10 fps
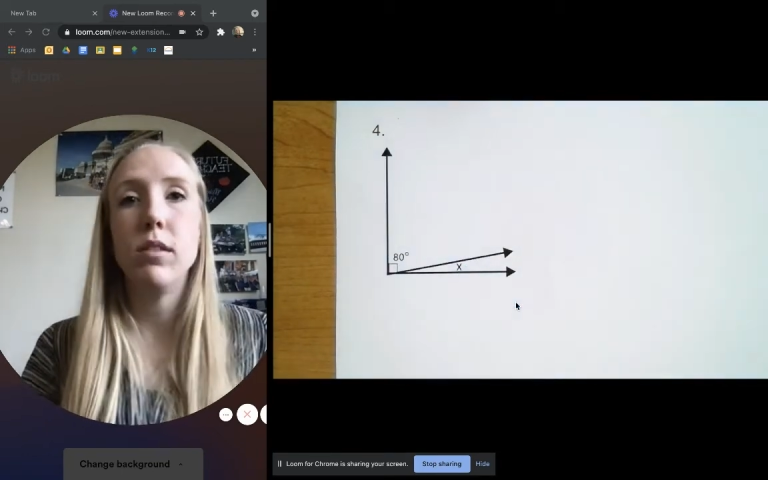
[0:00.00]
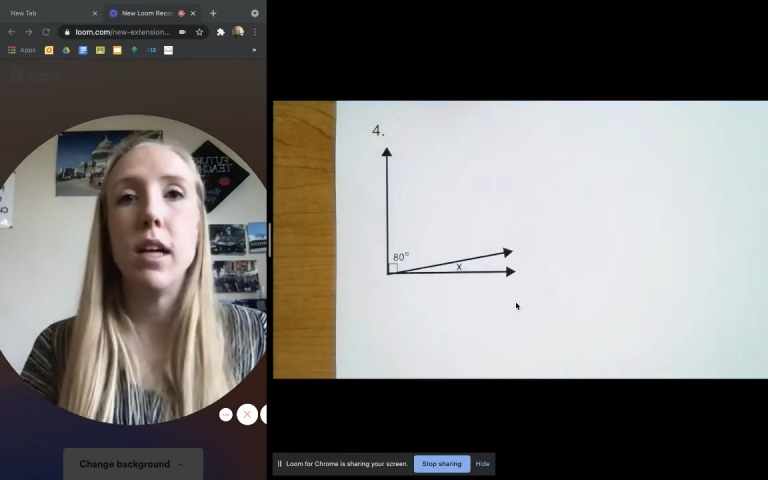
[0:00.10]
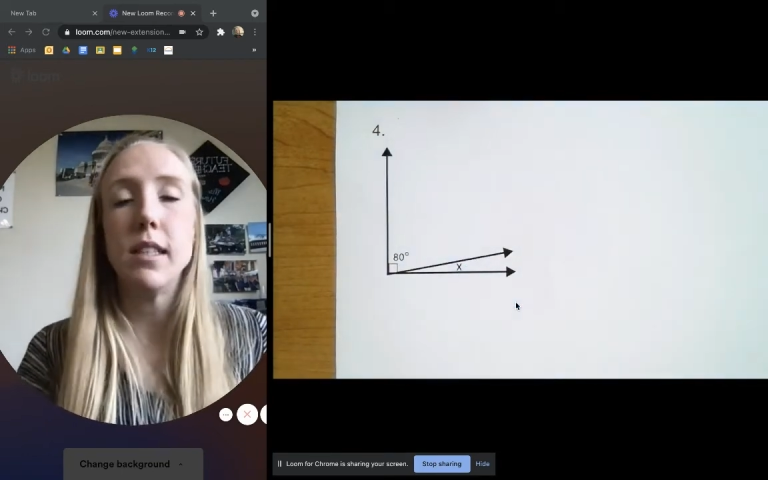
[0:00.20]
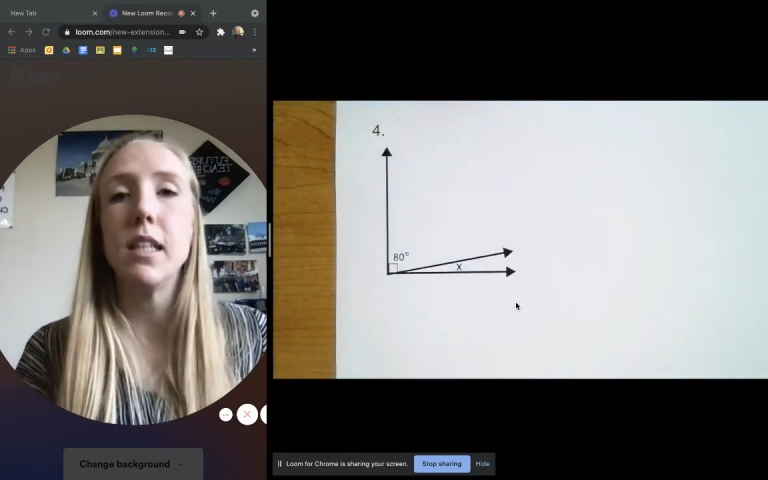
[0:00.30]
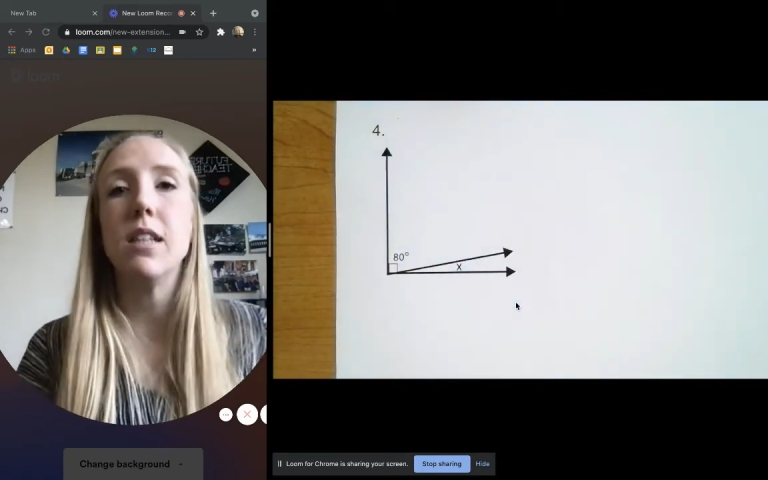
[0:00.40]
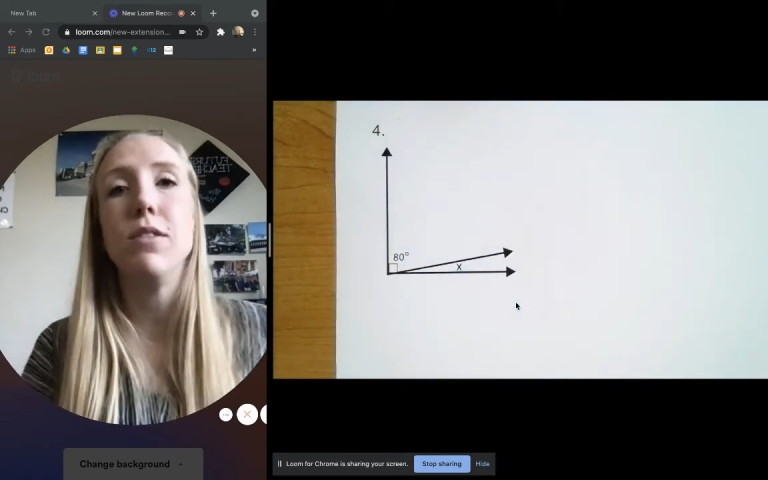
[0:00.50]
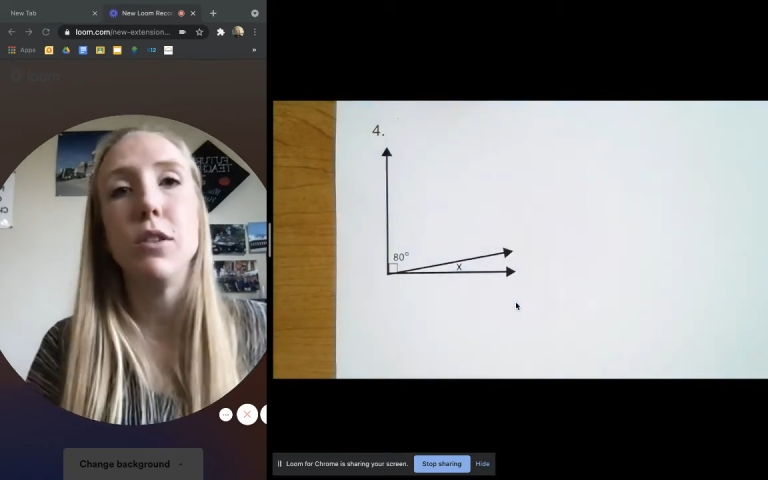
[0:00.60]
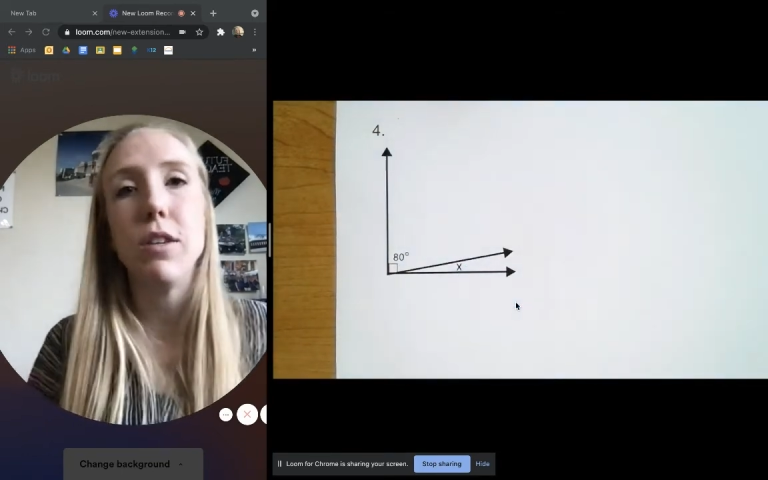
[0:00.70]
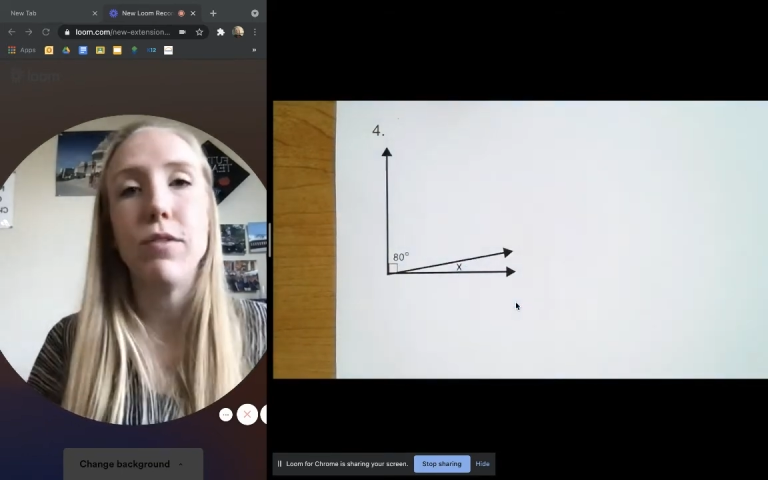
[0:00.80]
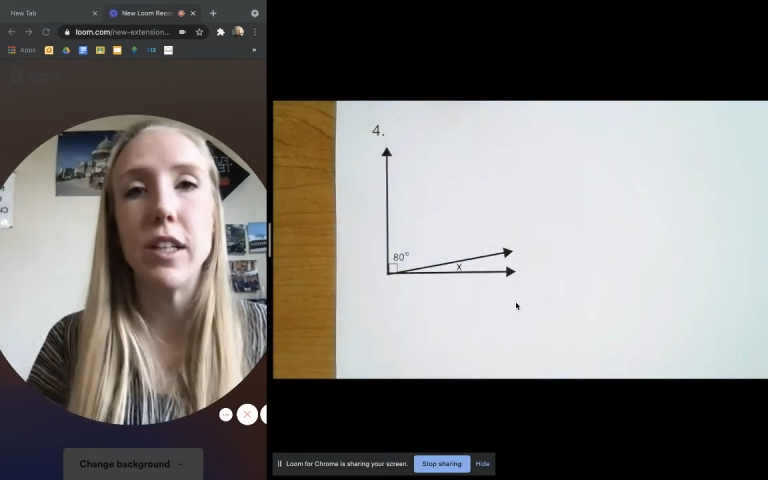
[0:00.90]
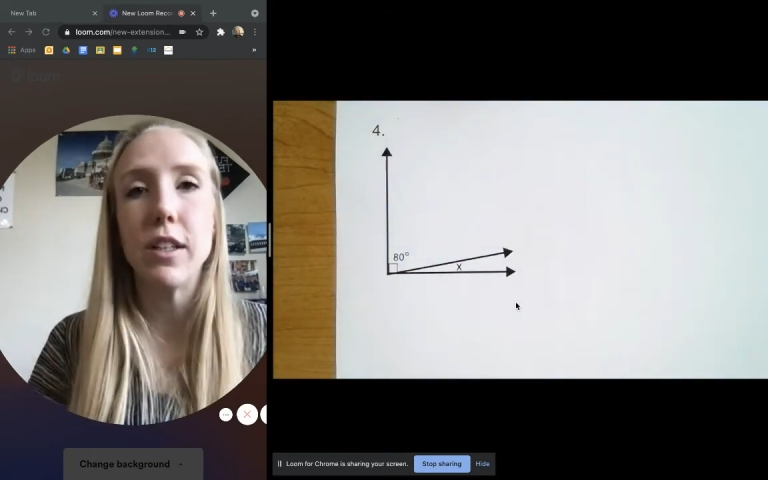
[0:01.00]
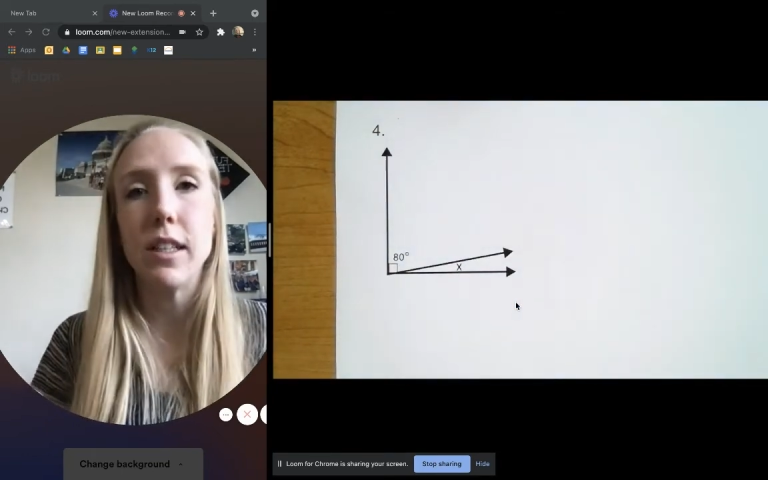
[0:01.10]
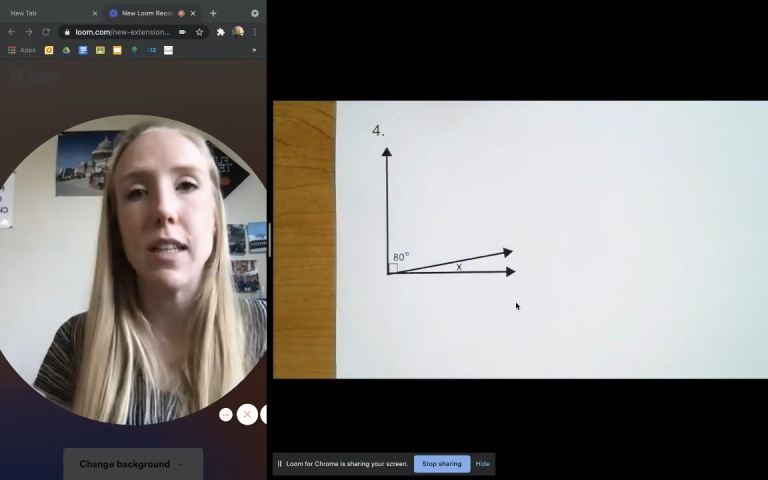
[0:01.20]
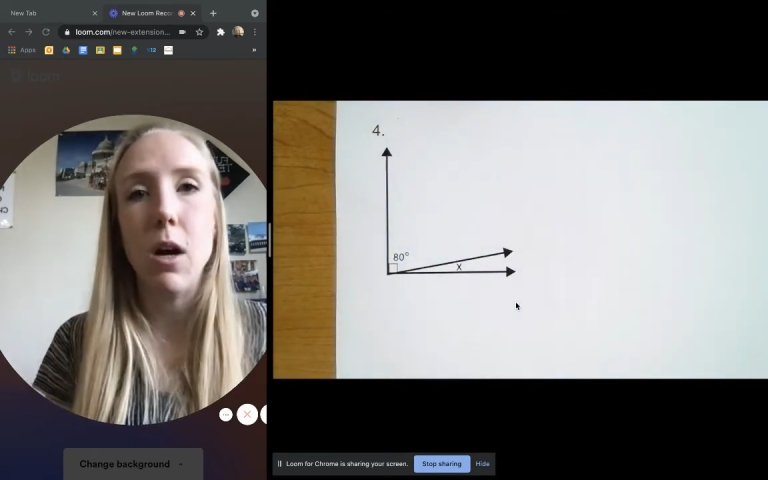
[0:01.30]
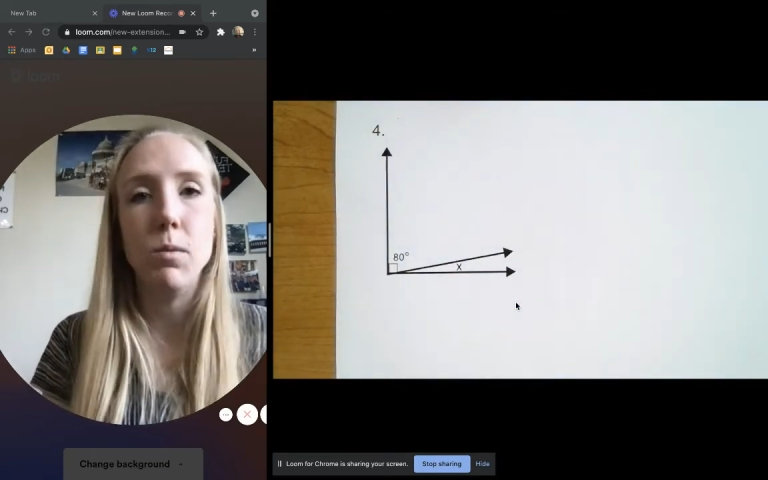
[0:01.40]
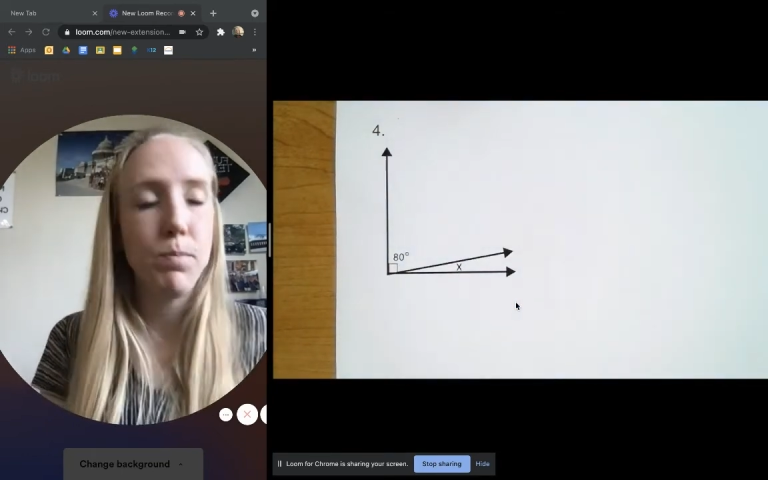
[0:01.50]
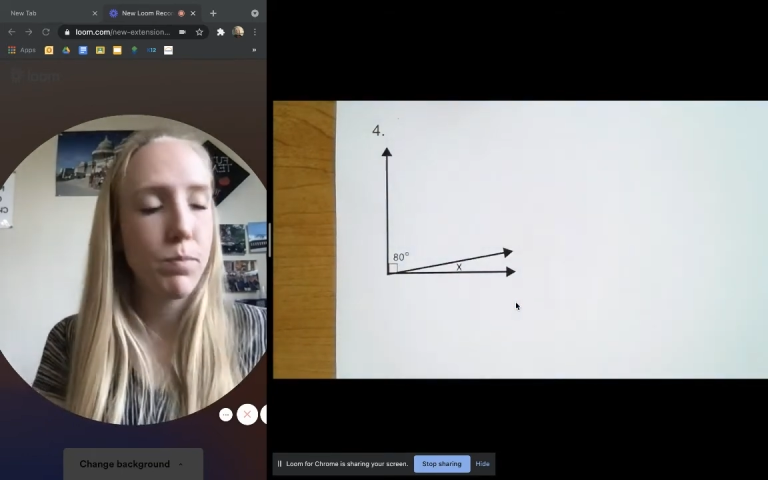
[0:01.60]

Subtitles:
and see if you can figure this out.